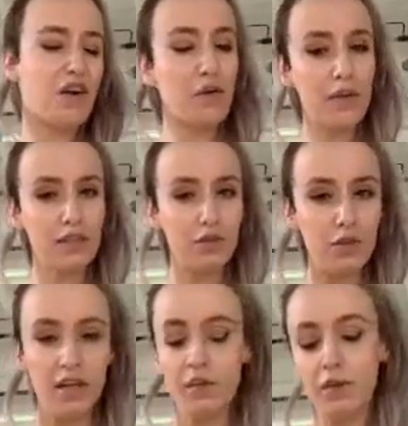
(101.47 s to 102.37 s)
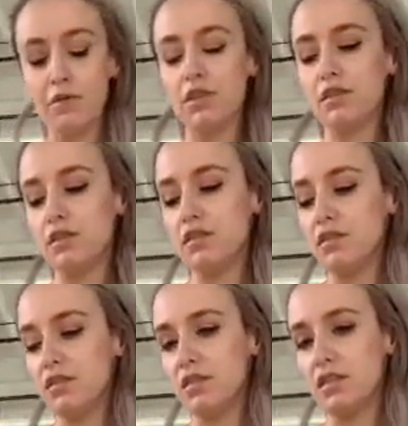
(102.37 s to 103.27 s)
quick story, when I was
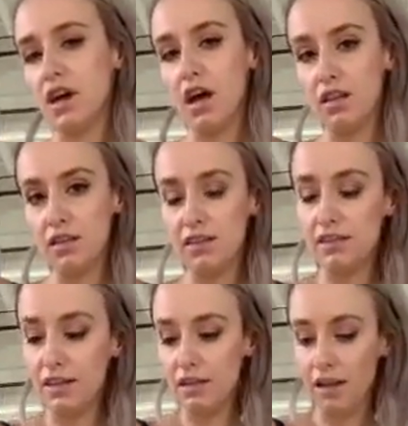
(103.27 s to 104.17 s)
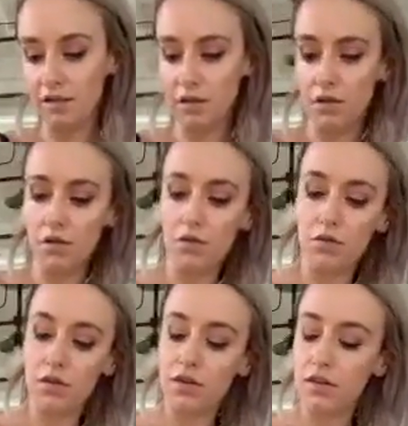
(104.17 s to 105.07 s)
in Scotland, in Glasgow,